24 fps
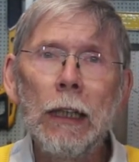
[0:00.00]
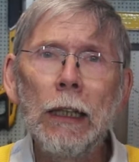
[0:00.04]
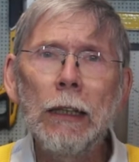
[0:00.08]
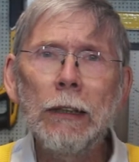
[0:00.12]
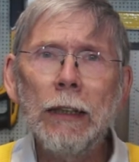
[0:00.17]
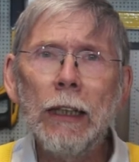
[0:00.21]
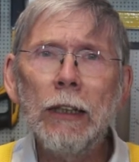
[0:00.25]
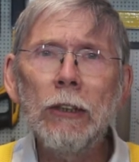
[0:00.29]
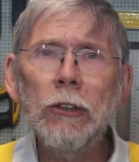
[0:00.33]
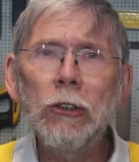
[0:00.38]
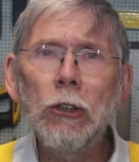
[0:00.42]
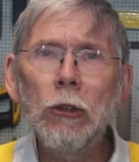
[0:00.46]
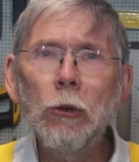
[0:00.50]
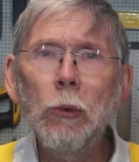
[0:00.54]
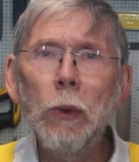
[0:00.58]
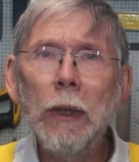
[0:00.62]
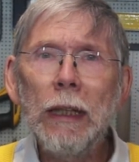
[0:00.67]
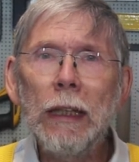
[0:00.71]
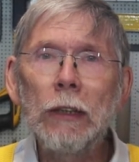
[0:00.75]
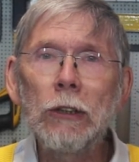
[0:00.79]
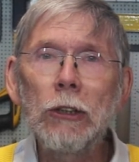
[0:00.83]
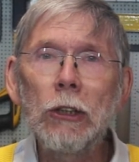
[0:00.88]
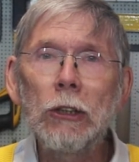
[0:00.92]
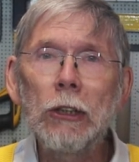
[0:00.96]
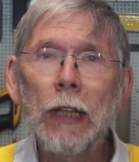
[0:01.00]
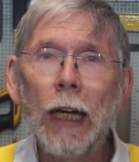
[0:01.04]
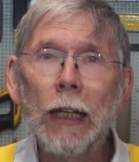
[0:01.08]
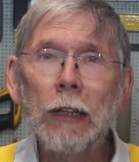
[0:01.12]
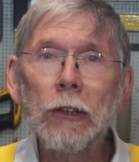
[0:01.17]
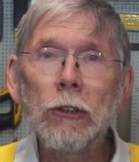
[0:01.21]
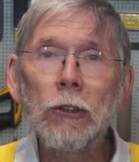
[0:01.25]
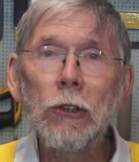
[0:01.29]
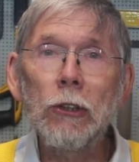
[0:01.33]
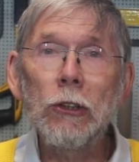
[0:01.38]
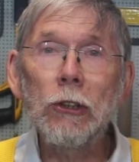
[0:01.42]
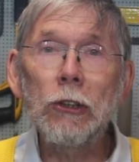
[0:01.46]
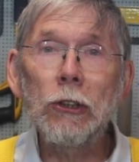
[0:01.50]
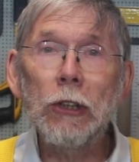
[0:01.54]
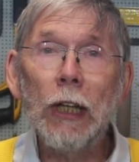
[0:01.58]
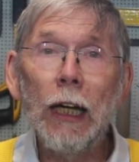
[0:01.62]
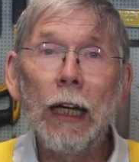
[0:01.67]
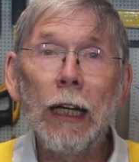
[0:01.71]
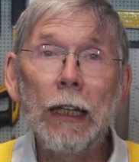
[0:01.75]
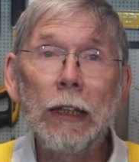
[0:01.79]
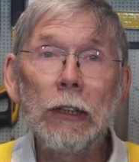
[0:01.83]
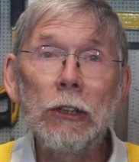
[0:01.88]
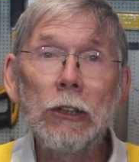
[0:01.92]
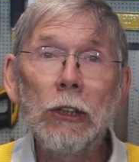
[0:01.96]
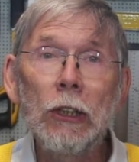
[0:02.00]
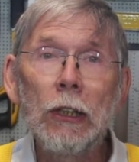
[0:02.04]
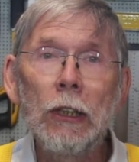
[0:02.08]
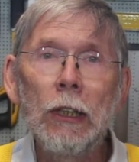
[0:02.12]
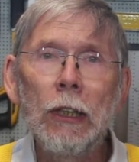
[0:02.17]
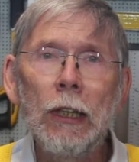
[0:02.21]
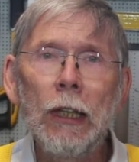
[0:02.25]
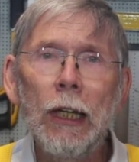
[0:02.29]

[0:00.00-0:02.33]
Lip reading: and then two wings attached to the sides,